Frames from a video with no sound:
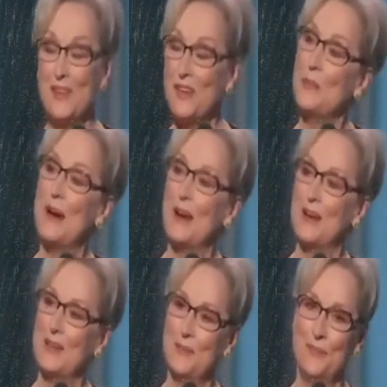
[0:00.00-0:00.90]
Her
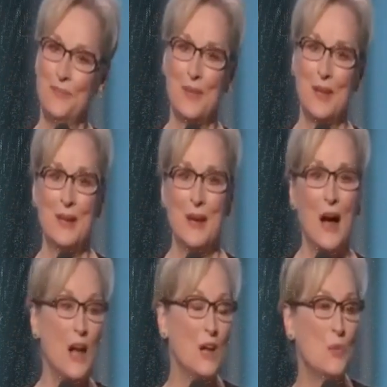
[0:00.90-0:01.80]
journey reflects a
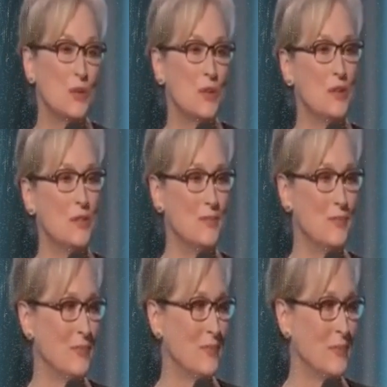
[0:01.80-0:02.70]
deep personal
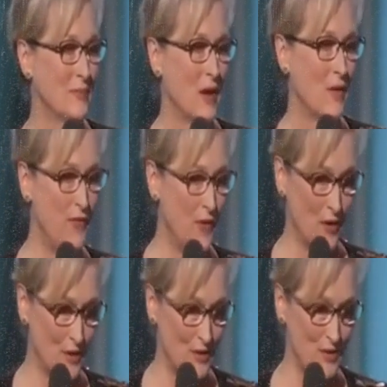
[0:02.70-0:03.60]
transformation,
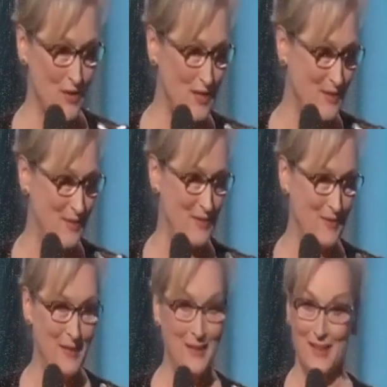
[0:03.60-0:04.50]
showcasing how
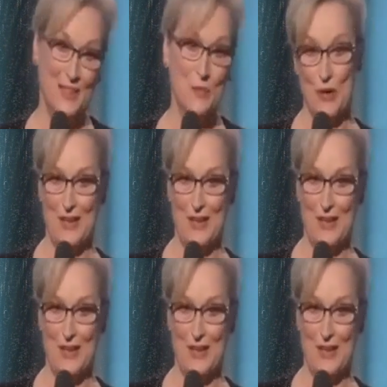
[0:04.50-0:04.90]
passion and